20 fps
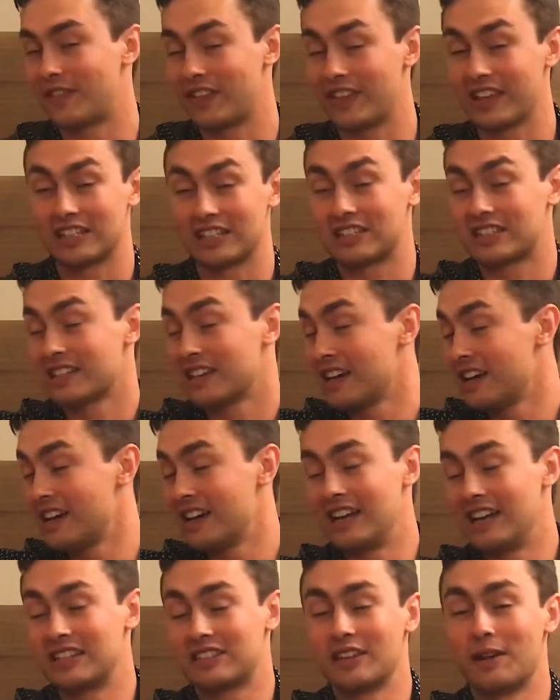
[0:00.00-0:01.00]
think
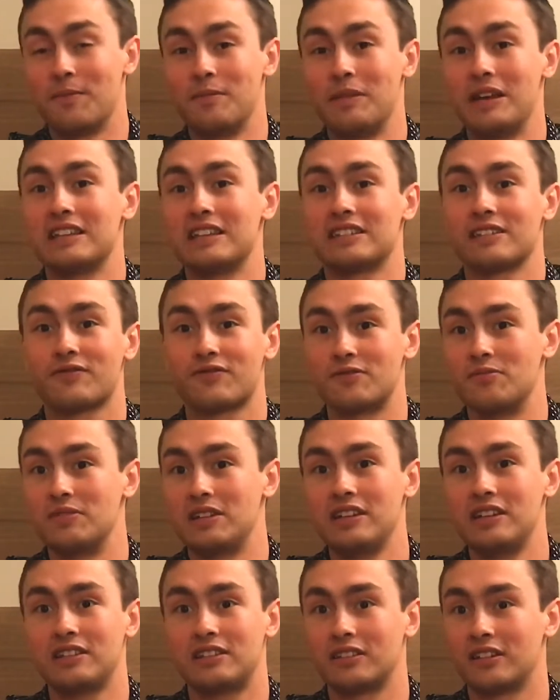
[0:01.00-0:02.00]
it's amazing for
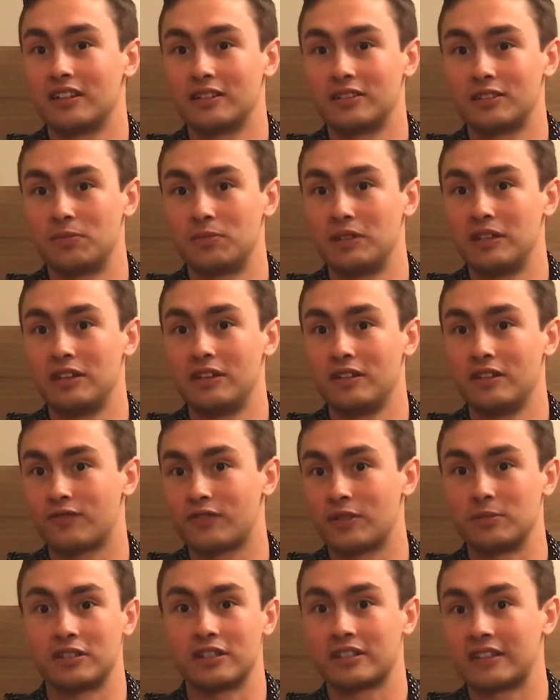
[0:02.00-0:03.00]
me to be
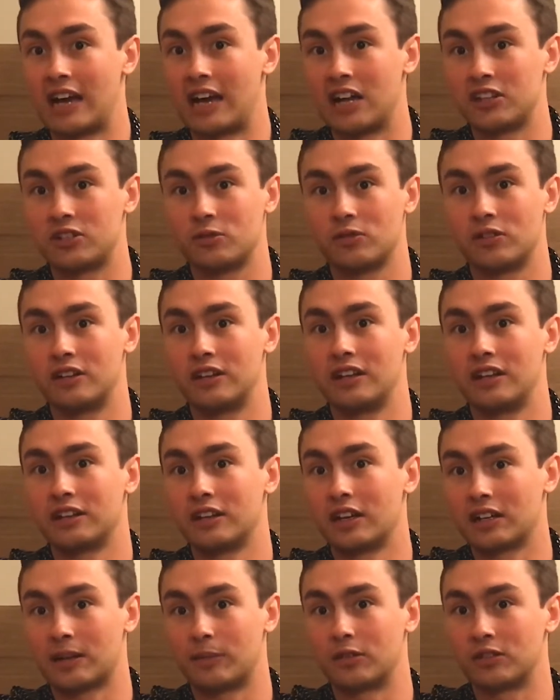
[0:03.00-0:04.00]
from Saskatchewan
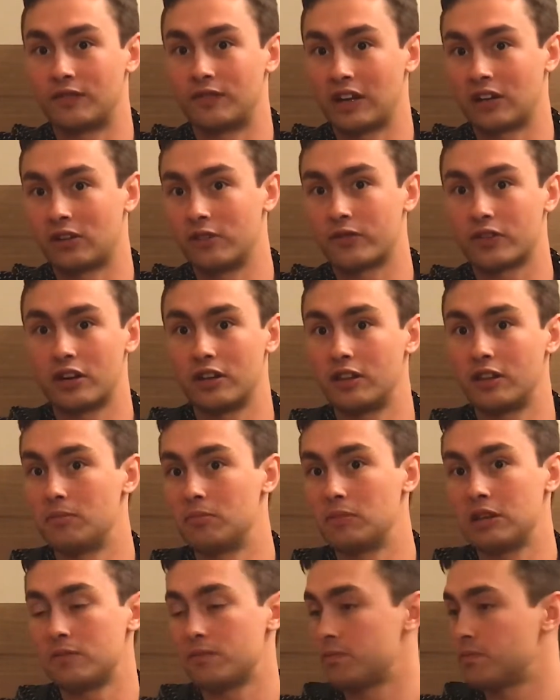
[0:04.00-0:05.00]
and come out to Vancouver and then
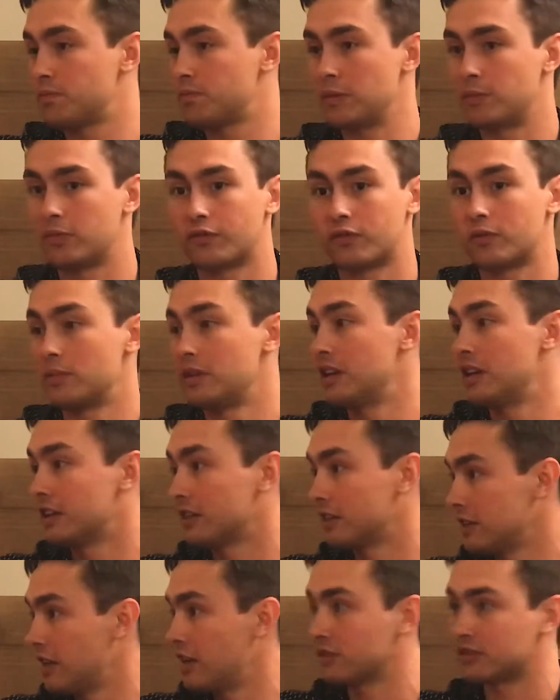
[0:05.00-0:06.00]
meet people from
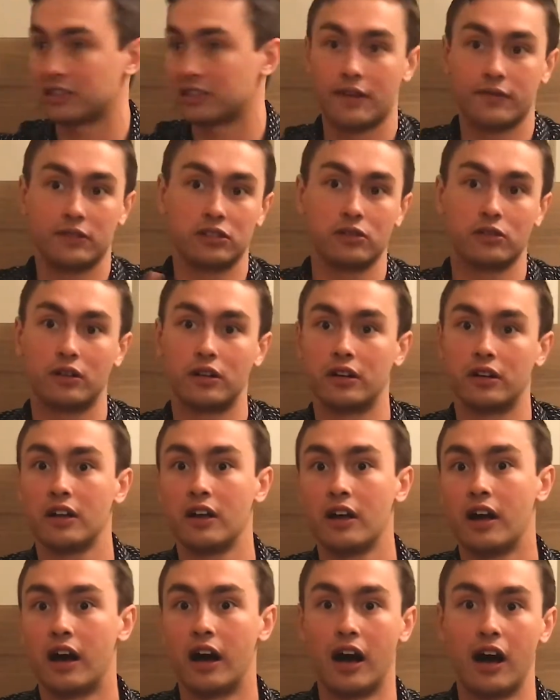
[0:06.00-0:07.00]
Italy, El Salvador,
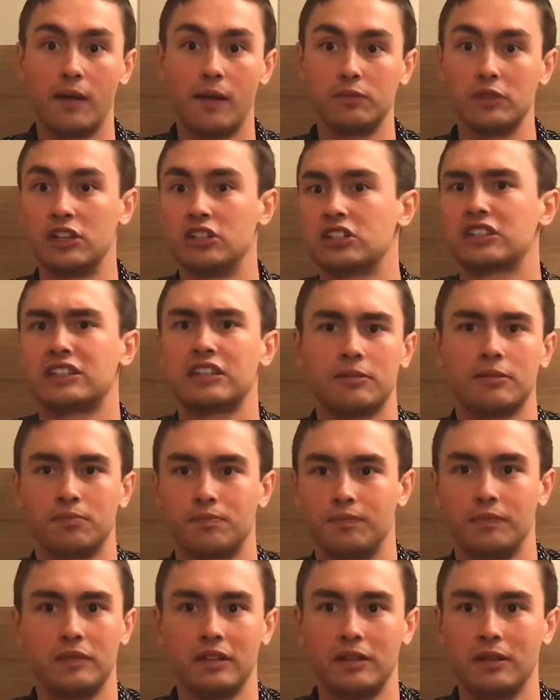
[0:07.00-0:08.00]
and just get
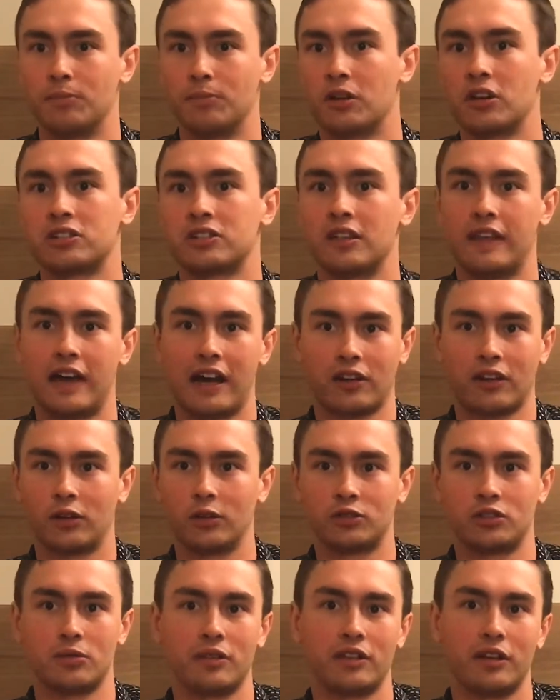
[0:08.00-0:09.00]
immersed in that
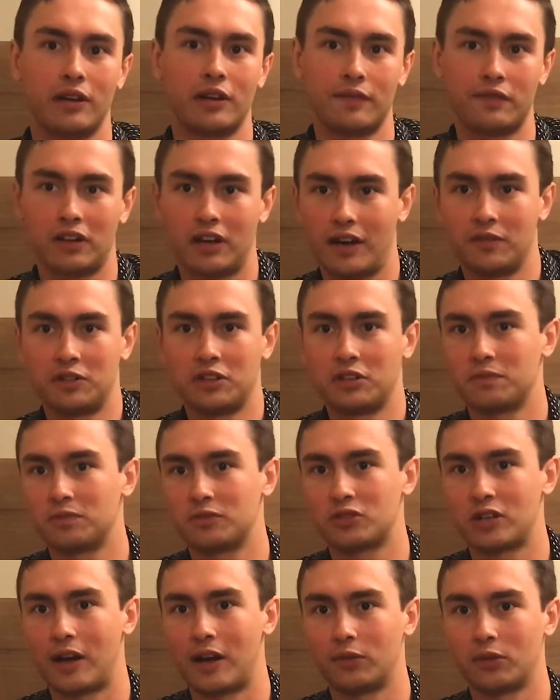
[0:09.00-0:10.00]
culture without ever having to
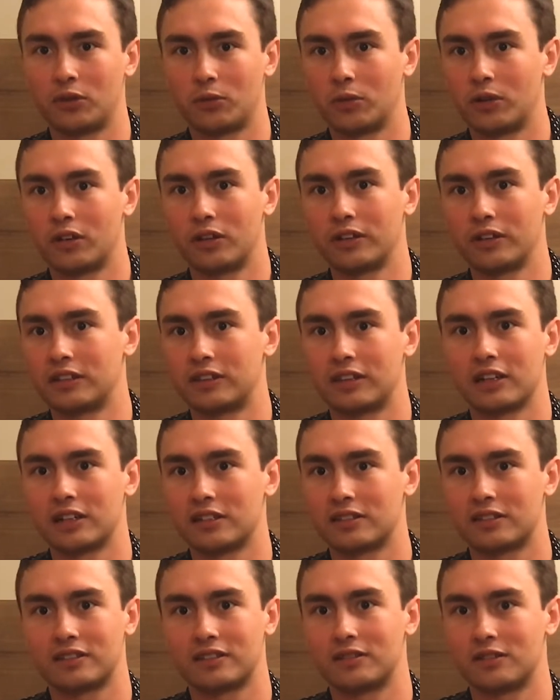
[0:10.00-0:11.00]
travel the world. I think
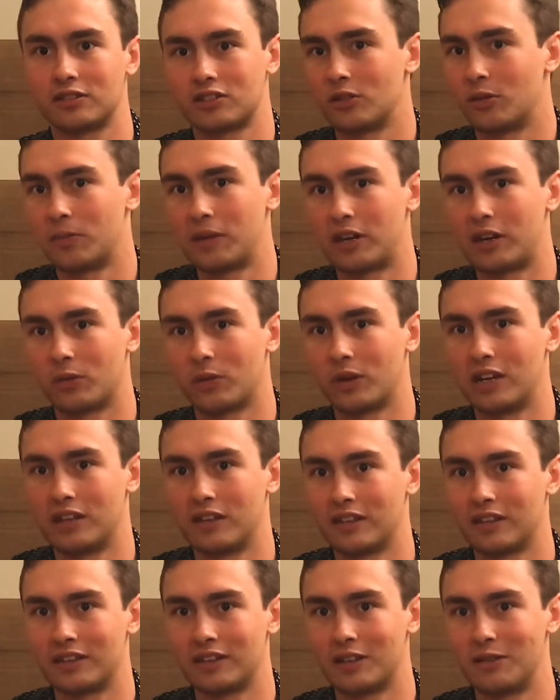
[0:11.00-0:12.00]
there's no better way
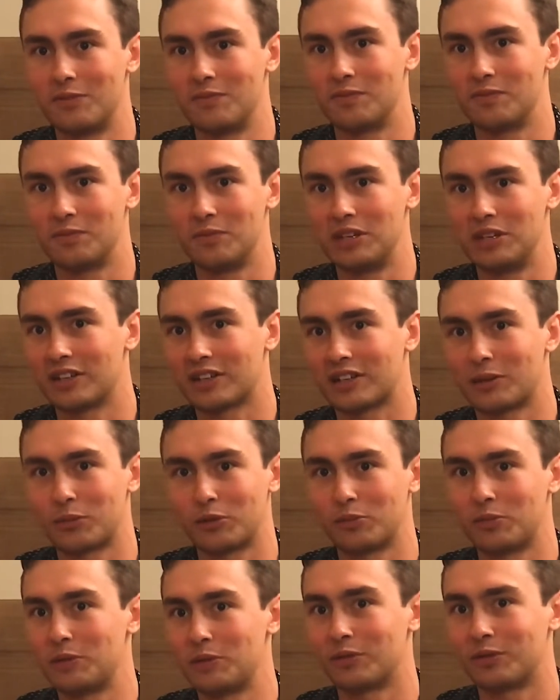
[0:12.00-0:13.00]
than meeting a couple
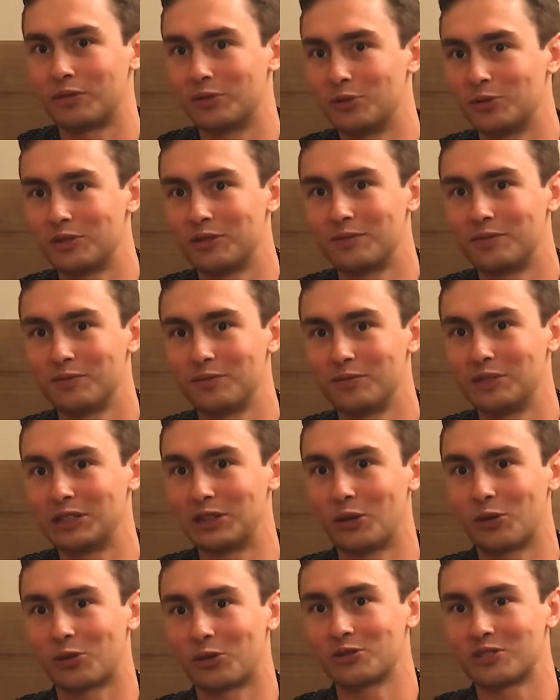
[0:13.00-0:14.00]
of people who would be
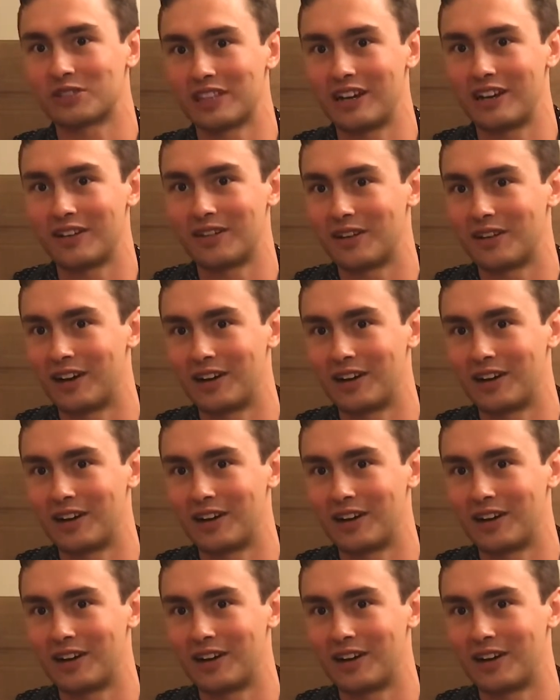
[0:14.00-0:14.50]
locals there